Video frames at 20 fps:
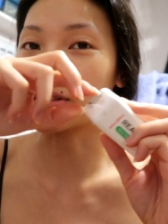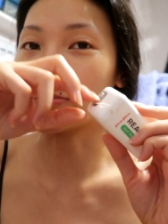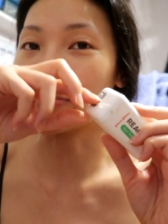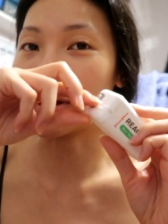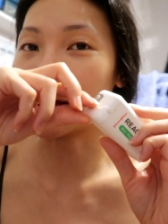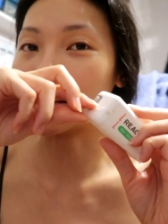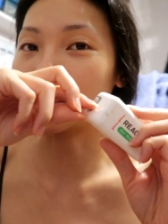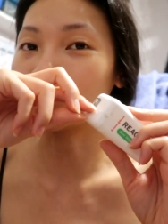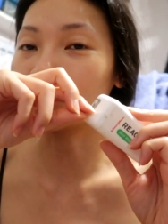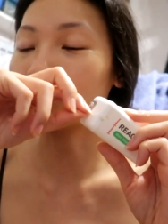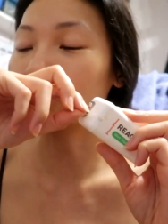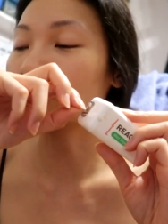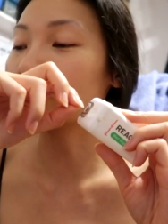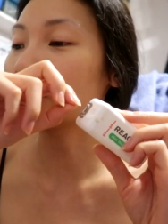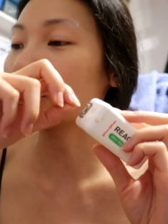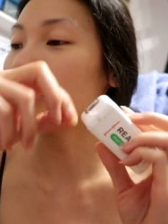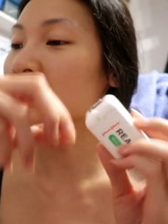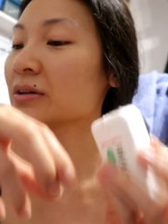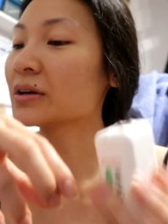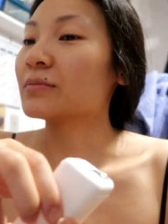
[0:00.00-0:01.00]
the manual
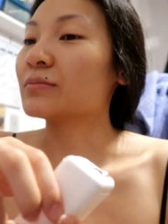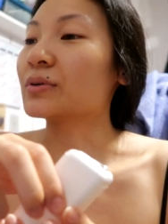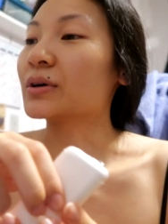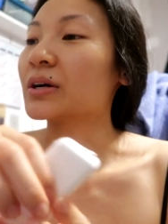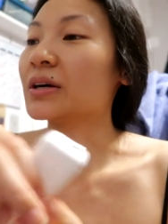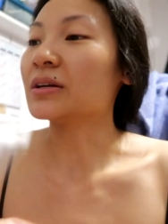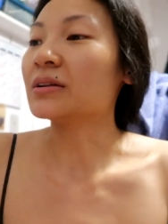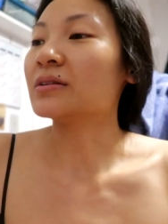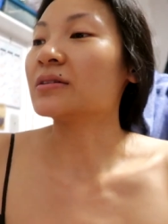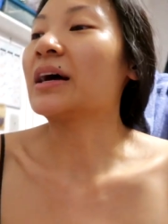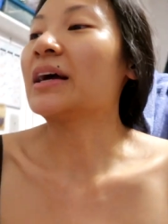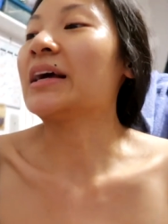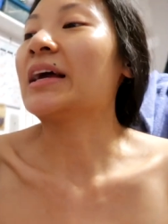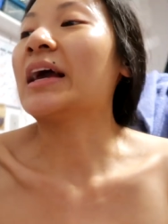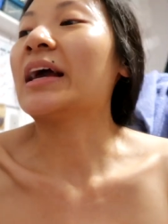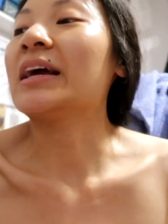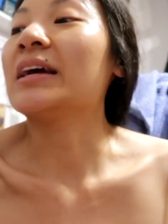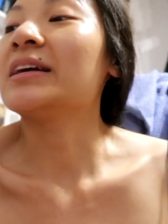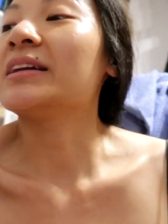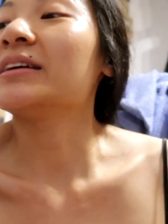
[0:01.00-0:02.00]
one, but I
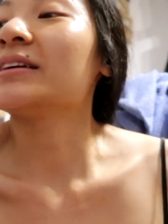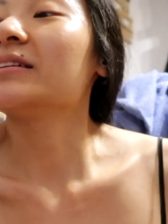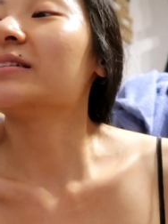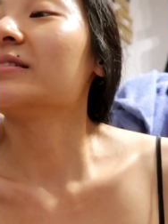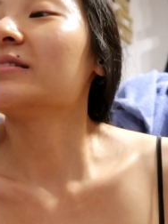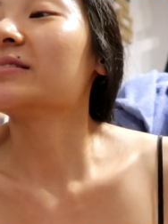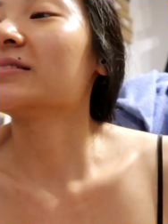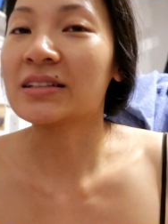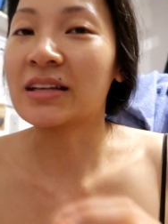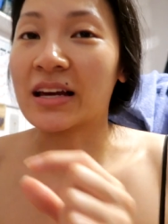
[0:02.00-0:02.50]
hated